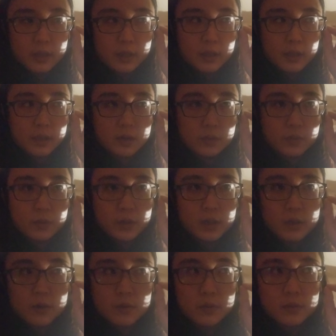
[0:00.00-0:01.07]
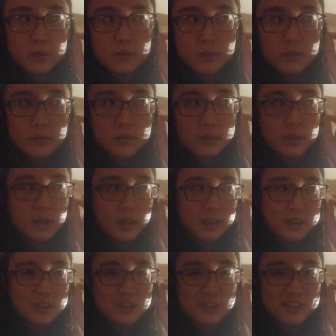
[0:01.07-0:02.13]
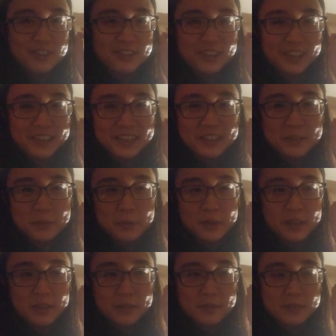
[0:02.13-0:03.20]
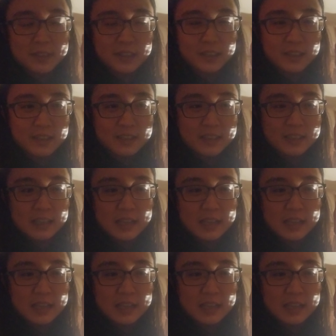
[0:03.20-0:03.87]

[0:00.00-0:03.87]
in a real ancient Chinese way of seeing this,